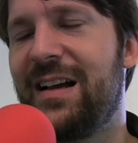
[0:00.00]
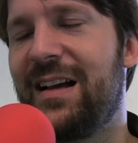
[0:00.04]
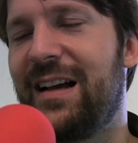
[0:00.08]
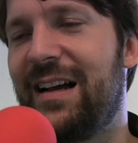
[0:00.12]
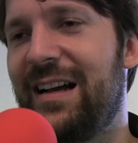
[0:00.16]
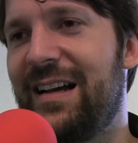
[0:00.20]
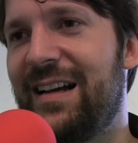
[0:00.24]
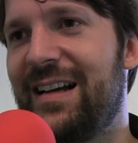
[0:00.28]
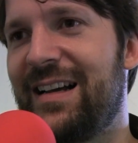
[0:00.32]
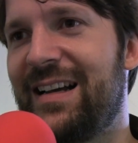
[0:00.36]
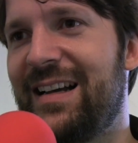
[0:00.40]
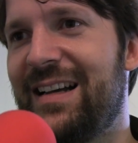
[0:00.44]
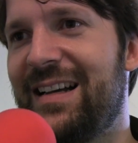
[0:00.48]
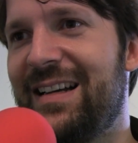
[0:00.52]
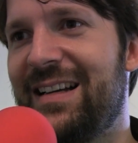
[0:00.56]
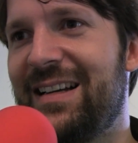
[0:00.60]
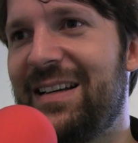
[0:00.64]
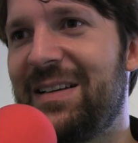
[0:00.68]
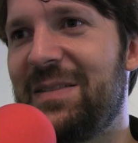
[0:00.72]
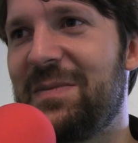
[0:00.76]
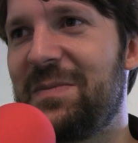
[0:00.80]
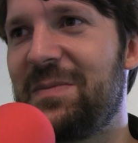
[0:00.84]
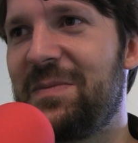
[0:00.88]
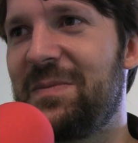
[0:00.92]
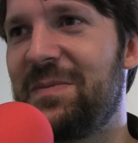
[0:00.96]

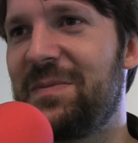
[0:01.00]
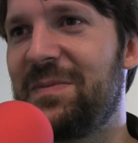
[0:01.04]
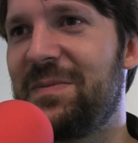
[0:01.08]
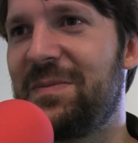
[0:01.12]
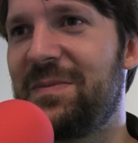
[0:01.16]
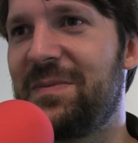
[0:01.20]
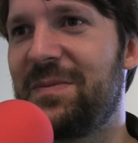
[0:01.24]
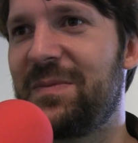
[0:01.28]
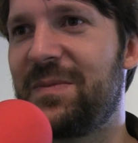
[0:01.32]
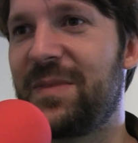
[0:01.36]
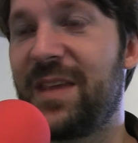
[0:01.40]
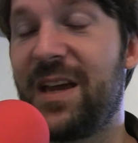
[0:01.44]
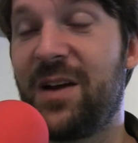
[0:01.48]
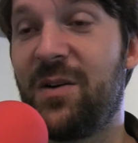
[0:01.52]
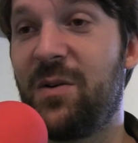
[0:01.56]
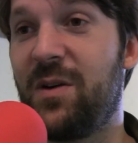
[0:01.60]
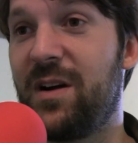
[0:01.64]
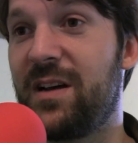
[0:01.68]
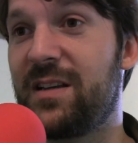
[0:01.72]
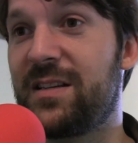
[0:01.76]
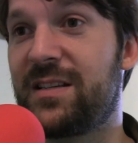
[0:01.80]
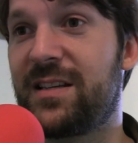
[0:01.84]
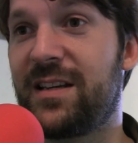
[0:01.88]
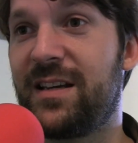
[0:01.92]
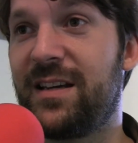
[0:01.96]
There
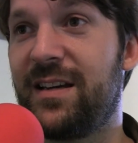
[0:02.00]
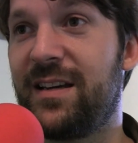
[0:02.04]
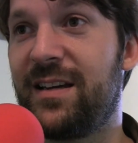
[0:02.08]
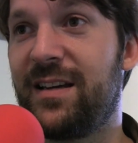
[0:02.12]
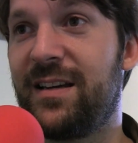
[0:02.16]
was